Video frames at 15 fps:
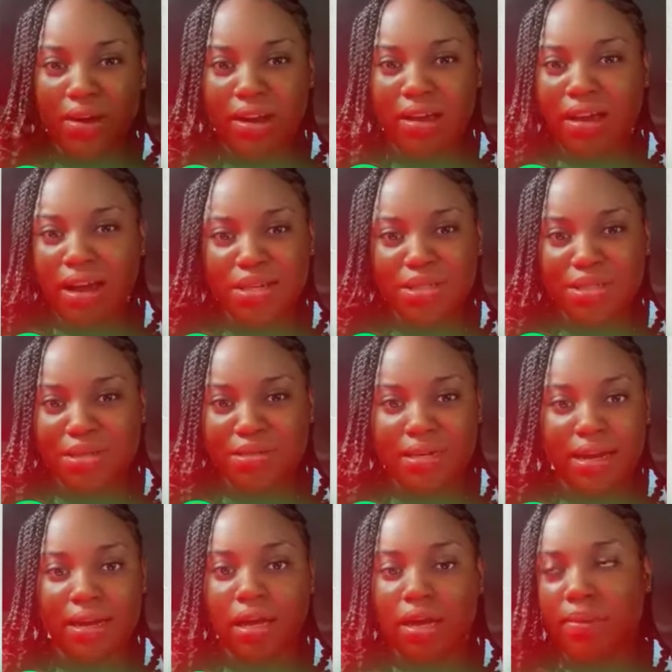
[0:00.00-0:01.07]
like that. Because no
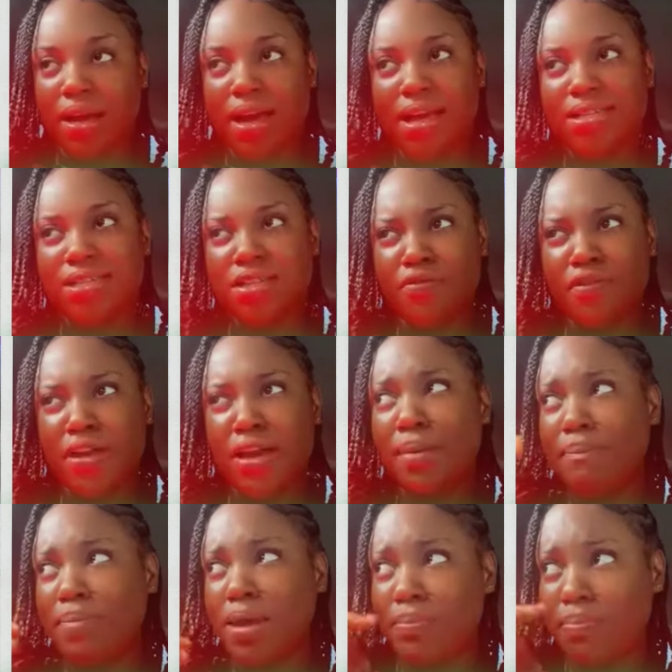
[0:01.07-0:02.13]
for them people, yeah,
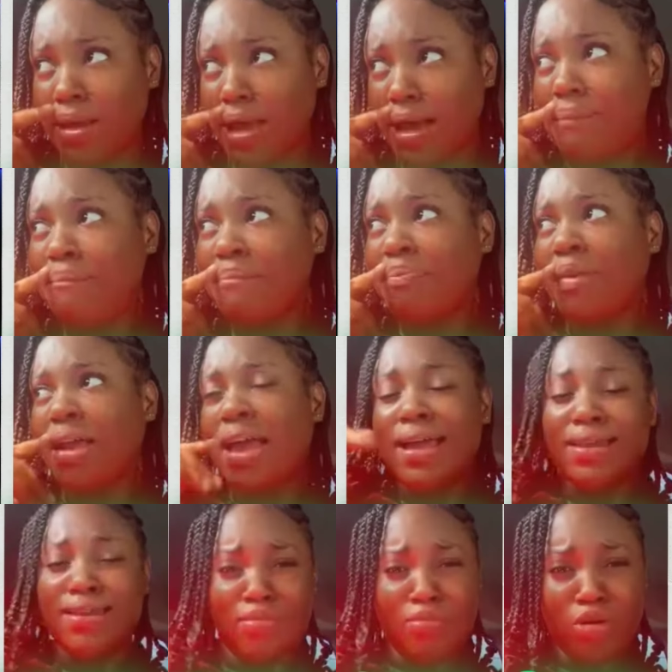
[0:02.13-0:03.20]
them do like they're
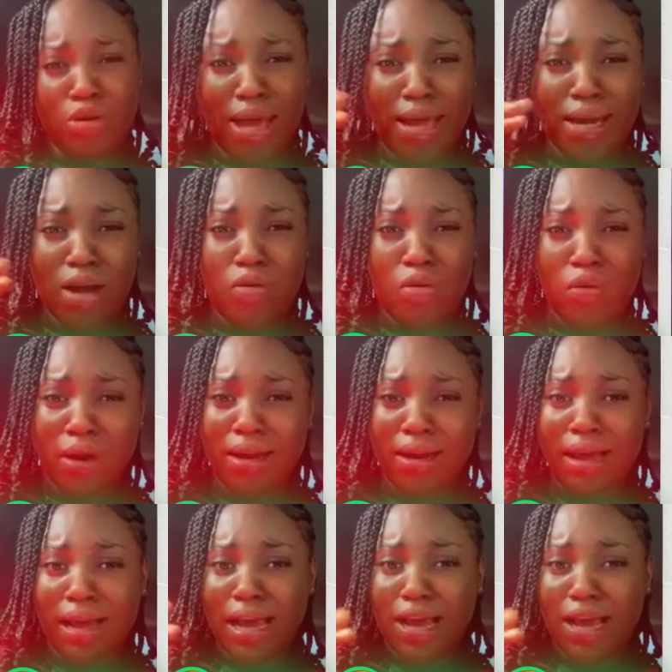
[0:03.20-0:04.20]
older than everybody else.